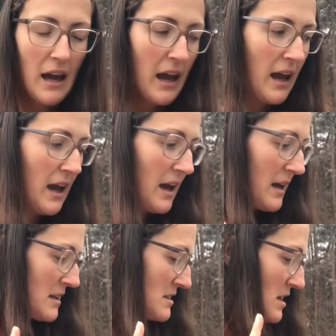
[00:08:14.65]

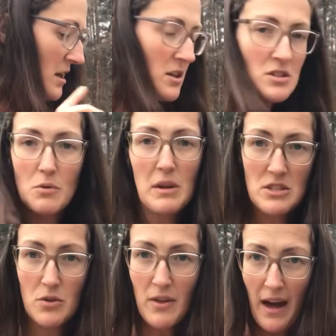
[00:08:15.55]
And so we
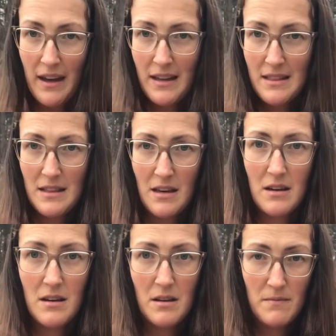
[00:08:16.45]
do that in
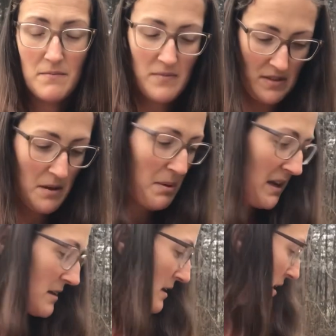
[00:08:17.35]
the bin.